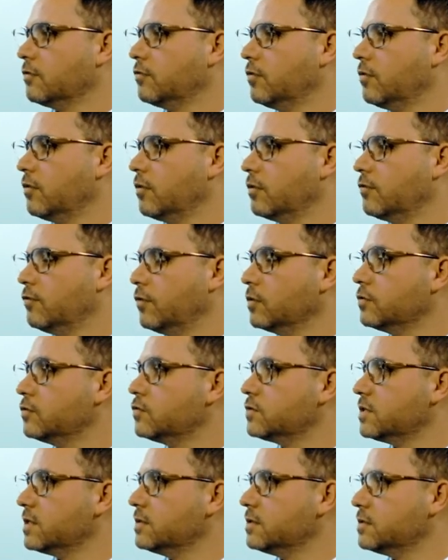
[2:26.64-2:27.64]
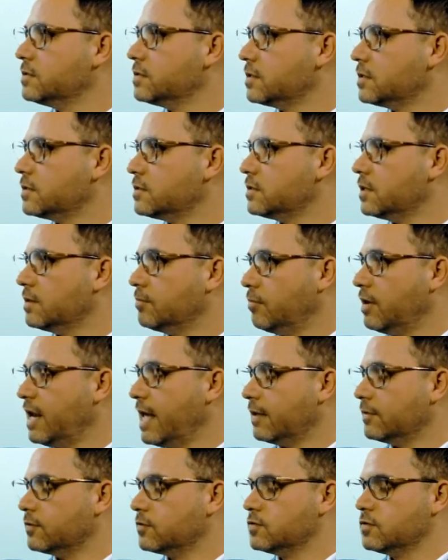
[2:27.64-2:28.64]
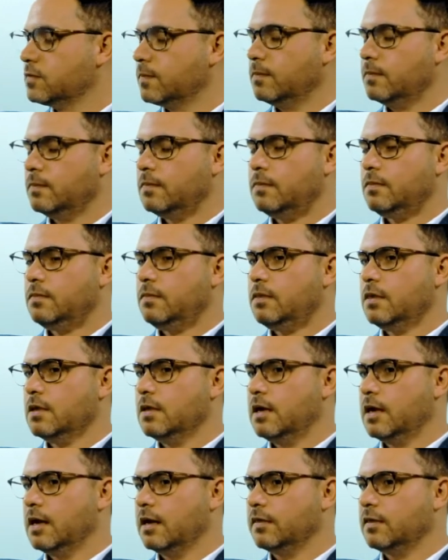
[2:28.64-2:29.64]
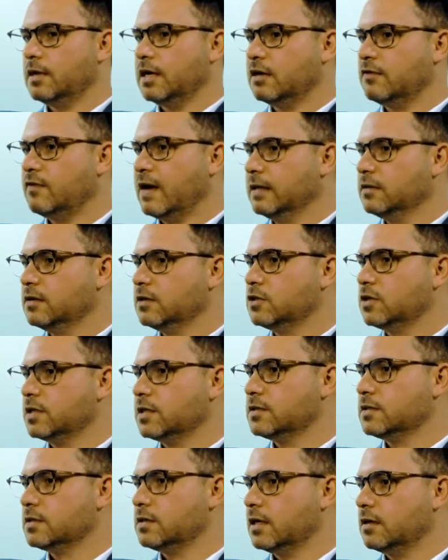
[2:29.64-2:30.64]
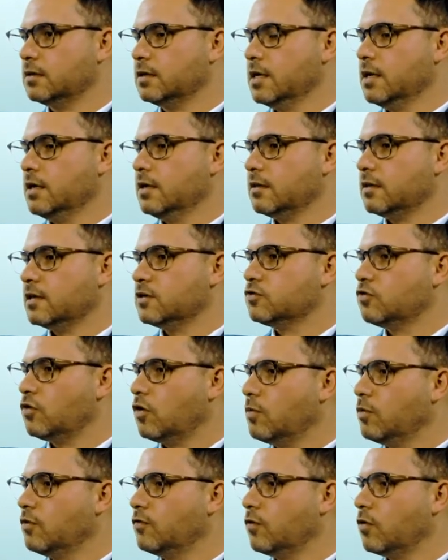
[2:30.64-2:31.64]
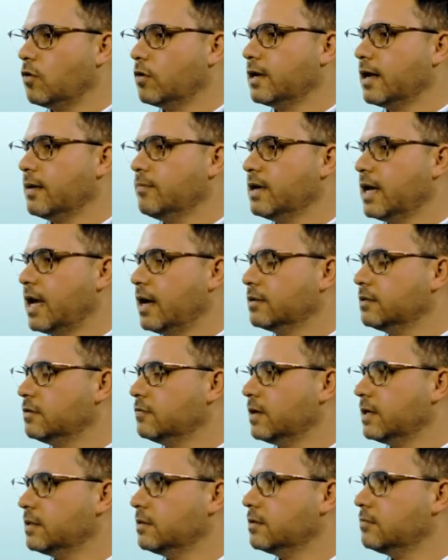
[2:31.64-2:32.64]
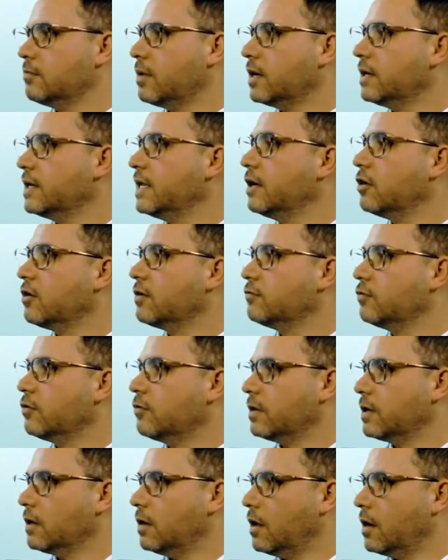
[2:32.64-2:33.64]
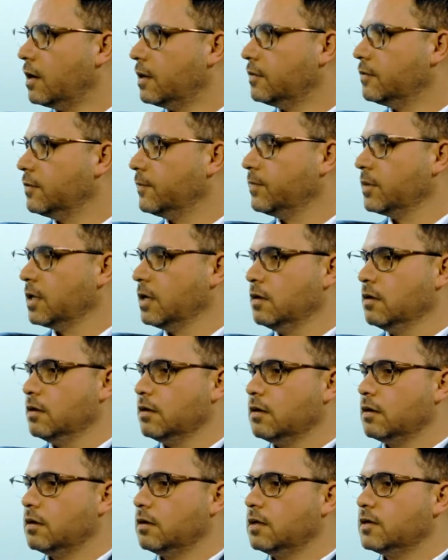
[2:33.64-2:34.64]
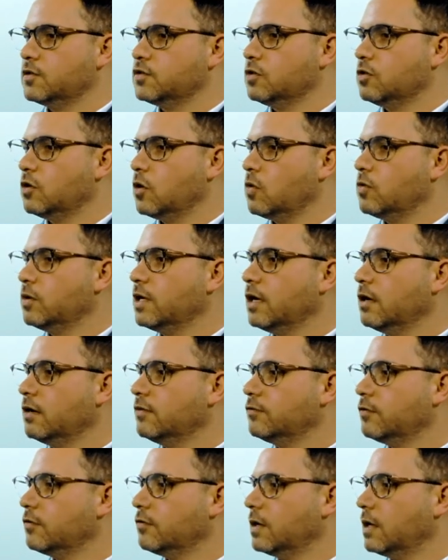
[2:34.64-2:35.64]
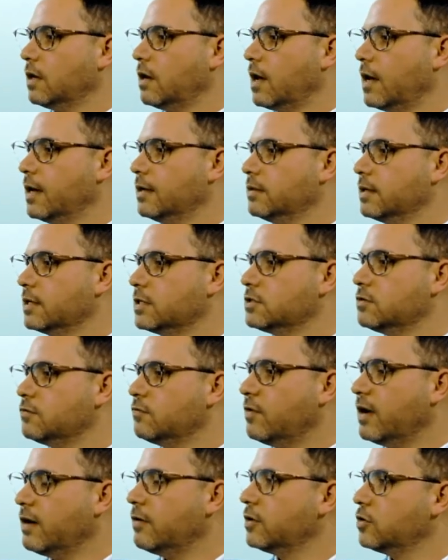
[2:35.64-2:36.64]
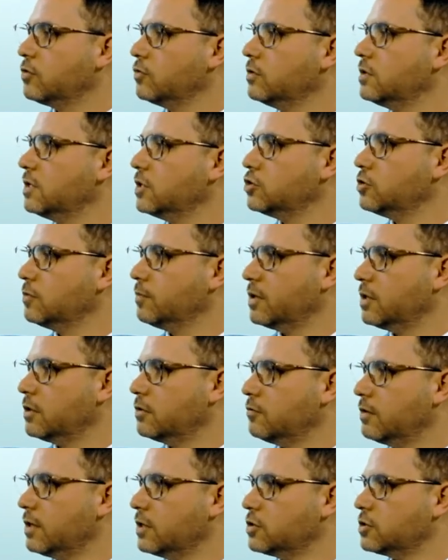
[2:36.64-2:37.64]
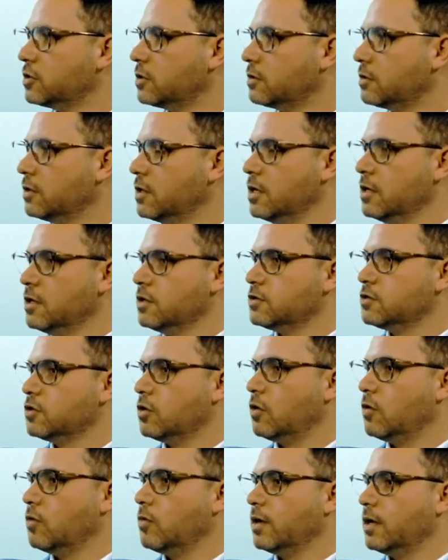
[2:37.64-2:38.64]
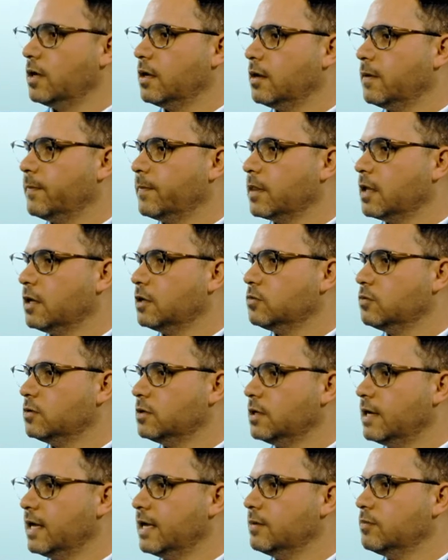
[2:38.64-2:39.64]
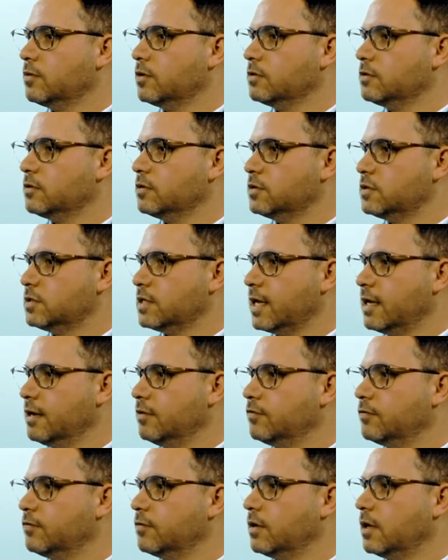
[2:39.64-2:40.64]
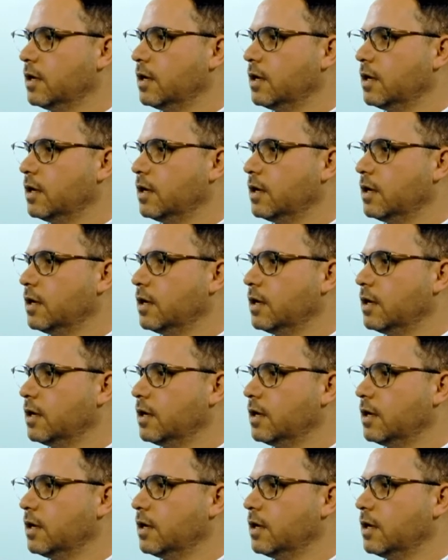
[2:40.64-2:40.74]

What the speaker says: photosynthesis in plants. And the advantage is that this chromophore can be activated by near-infrared light. And as you know, near-infrared light has very good tissue penetration. So it would enable safe